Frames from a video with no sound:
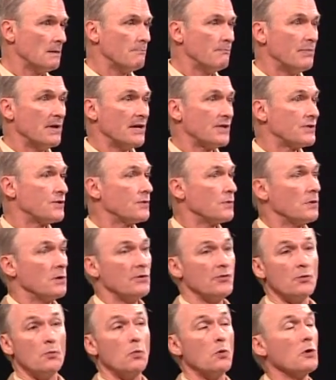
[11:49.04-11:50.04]
but
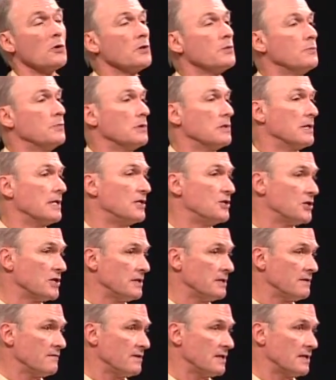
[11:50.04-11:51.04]
the word
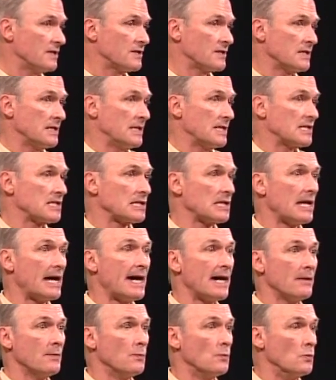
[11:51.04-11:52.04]
religion, it's in its
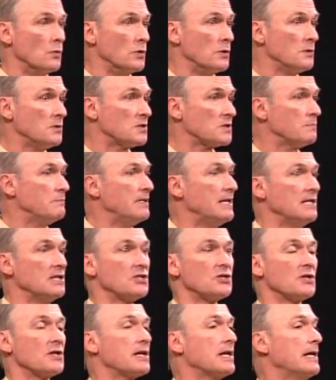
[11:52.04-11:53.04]
Latin roots, means
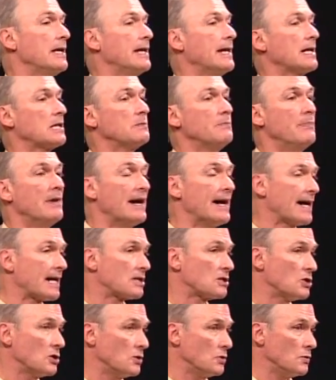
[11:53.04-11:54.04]
to connect
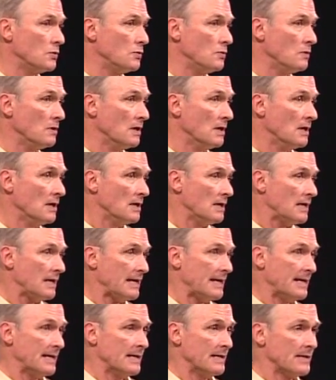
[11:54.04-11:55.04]
back to,
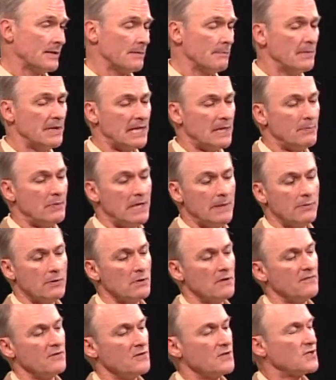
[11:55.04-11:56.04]
and many
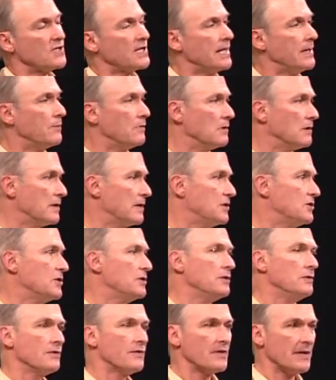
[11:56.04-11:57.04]
people, if you say religion,
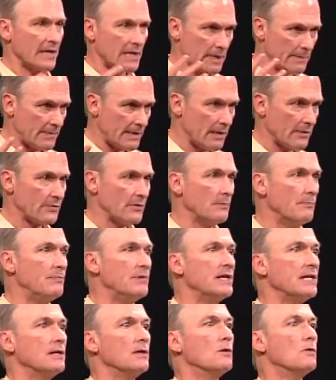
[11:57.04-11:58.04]
you think about the
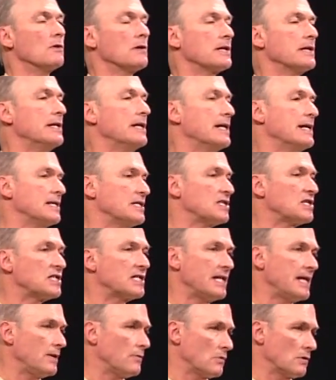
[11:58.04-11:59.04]
big organized
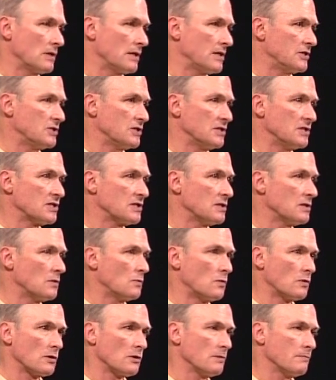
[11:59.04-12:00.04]
state religions in the
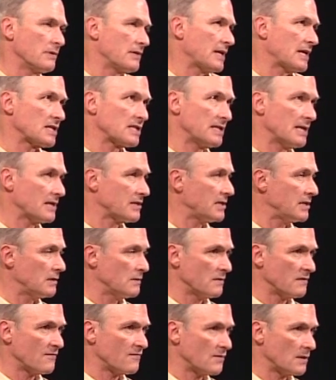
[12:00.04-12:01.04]
world, but that's not the
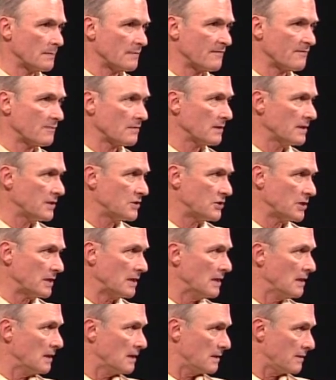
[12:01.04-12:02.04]
only form of religion.
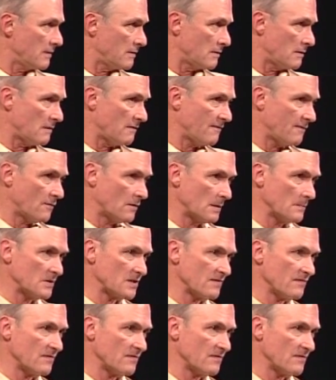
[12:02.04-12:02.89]
There are all forms